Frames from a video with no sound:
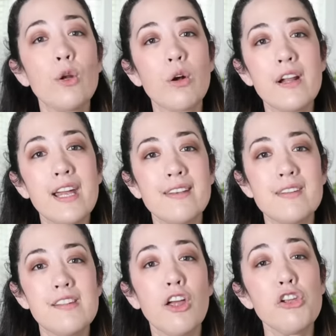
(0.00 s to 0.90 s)
In order to get
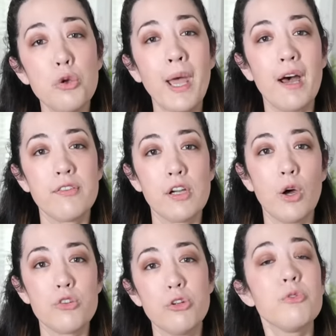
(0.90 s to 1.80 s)
this deal, you have to
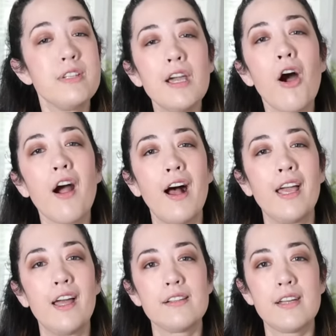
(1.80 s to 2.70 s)
go to
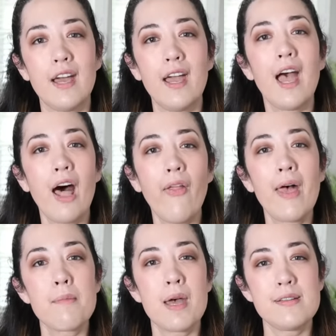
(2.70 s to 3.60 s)

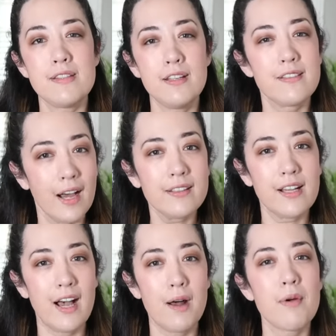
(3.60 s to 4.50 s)

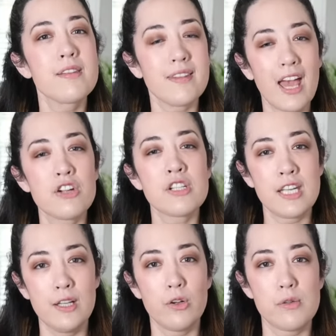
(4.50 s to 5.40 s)
drinklmnt.com slash
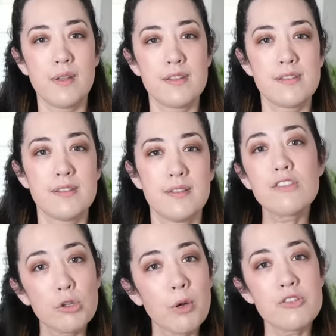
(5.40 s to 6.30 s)
keto twins.
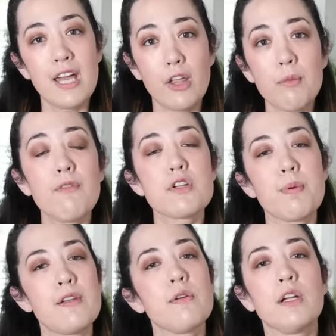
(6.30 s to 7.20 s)
Thanks so much to LMNT for
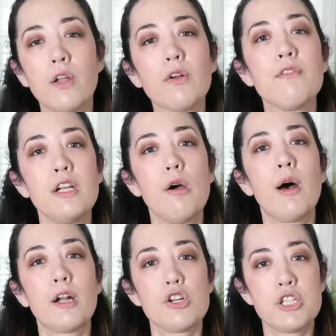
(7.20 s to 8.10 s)
sponsoring another video
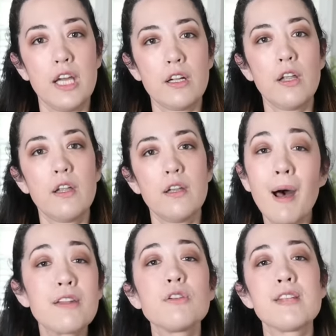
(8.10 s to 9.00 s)
on our channel.
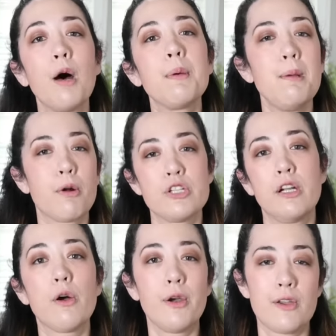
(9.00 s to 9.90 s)
Sponsors help keep our
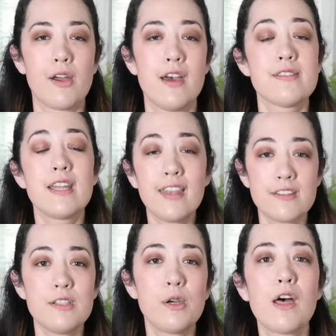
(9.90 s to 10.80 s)
channel going, you guys, and
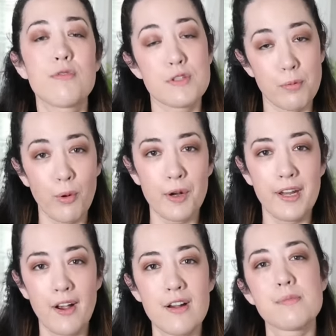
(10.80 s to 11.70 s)
thanks to you guys for supporting our